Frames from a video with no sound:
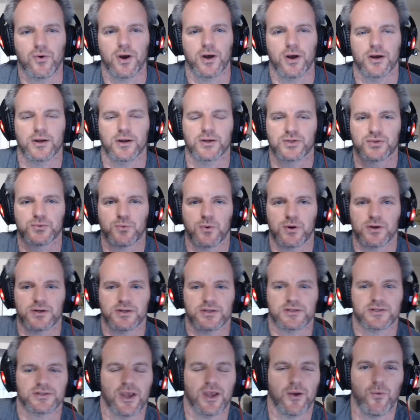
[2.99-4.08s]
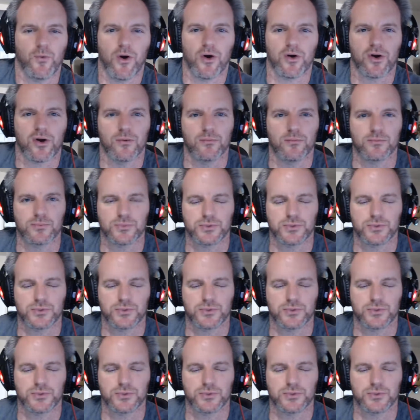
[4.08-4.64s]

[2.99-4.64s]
I just wanted to say welcome